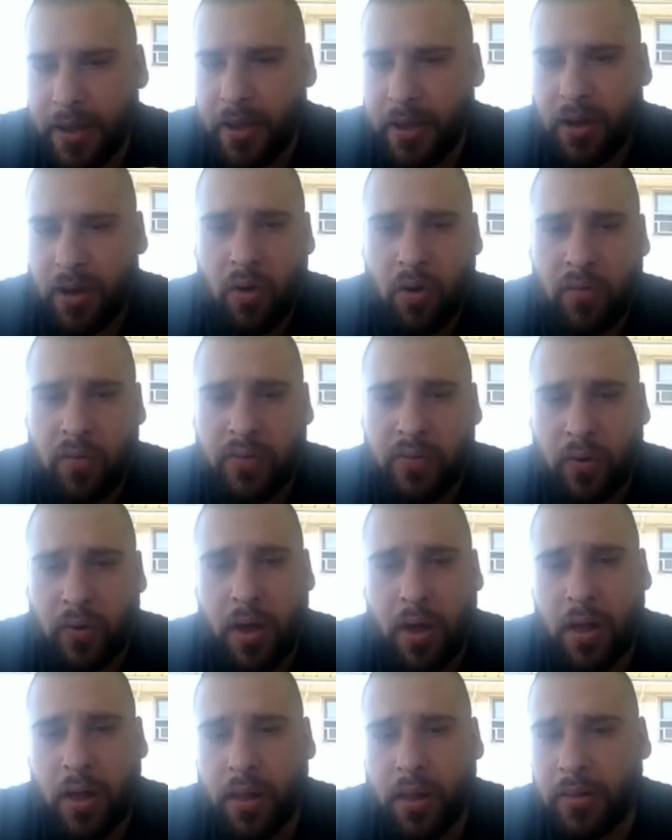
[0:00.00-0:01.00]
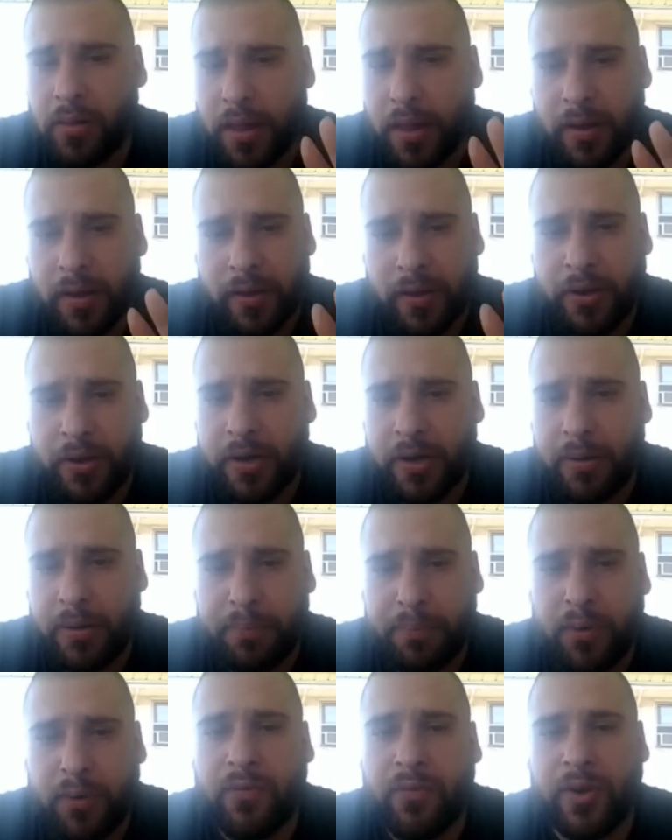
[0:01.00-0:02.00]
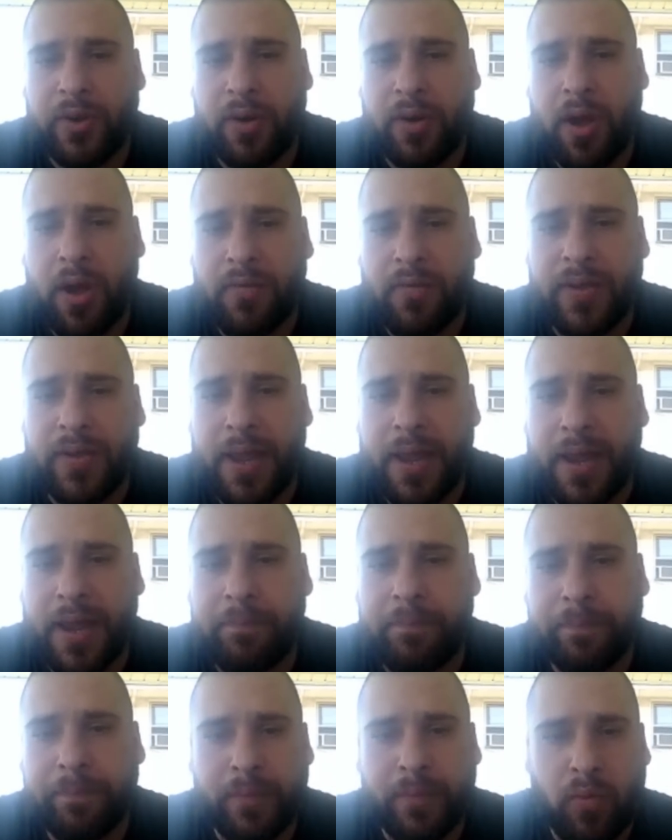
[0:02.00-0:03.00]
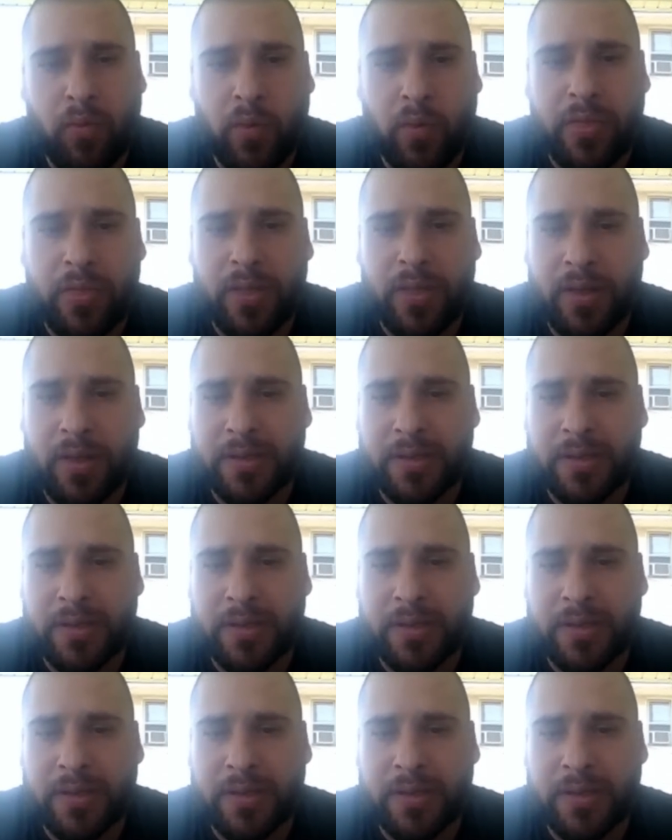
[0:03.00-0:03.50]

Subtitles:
overall, you're going to improve your golf game with